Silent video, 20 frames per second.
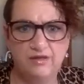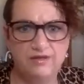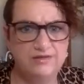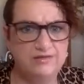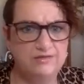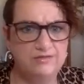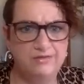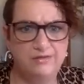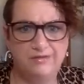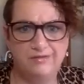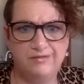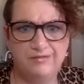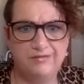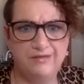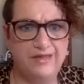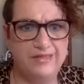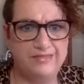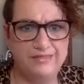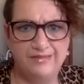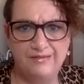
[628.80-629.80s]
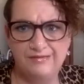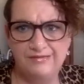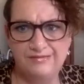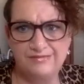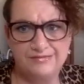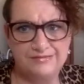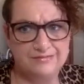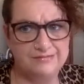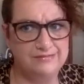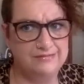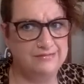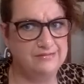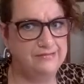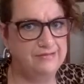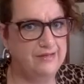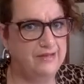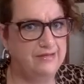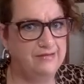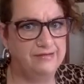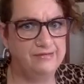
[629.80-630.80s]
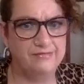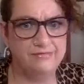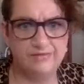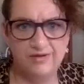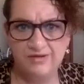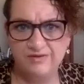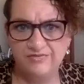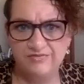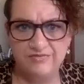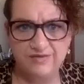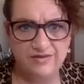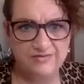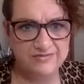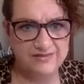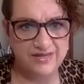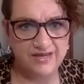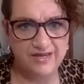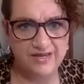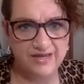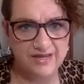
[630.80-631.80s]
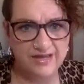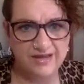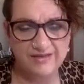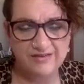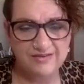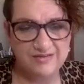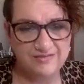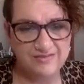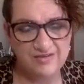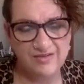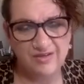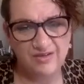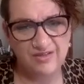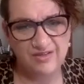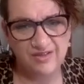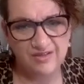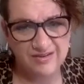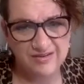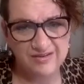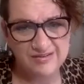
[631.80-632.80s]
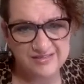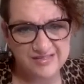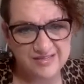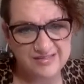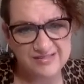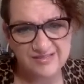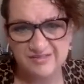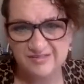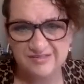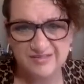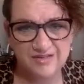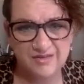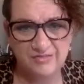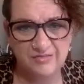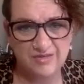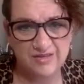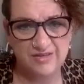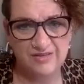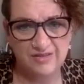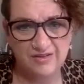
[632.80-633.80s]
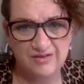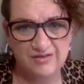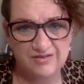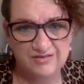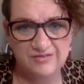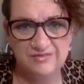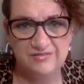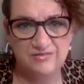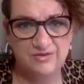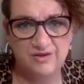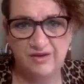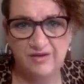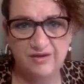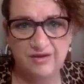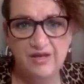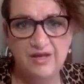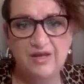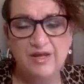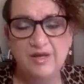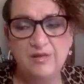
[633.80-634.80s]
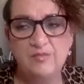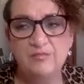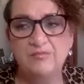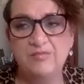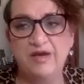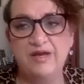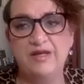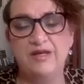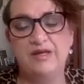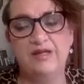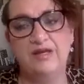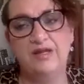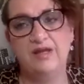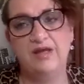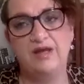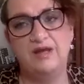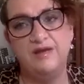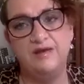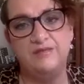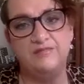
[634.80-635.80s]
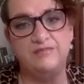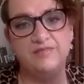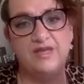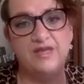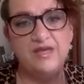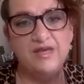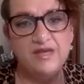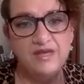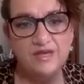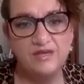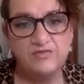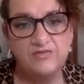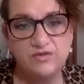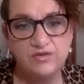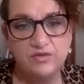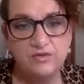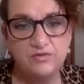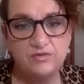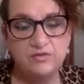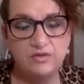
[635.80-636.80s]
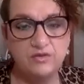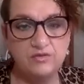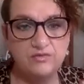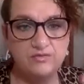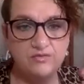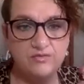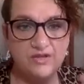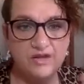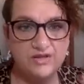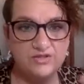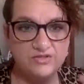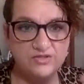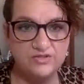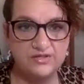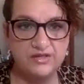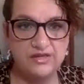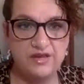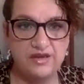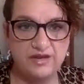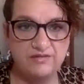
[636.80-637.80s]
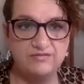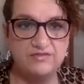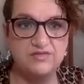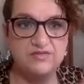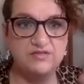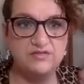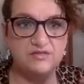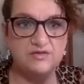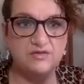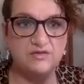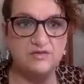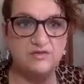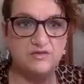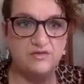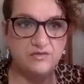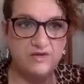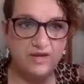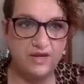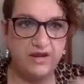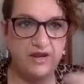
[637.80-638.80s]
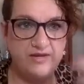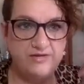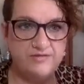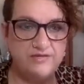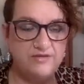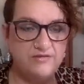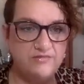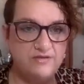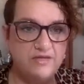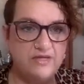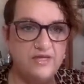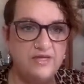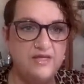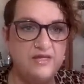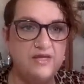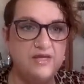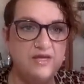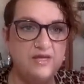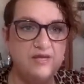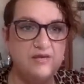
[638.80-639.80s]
do all the right things to learn how to run a 5K. I don't even know how long it is. That sounds like a really long run. But if you don't naturally have these creativity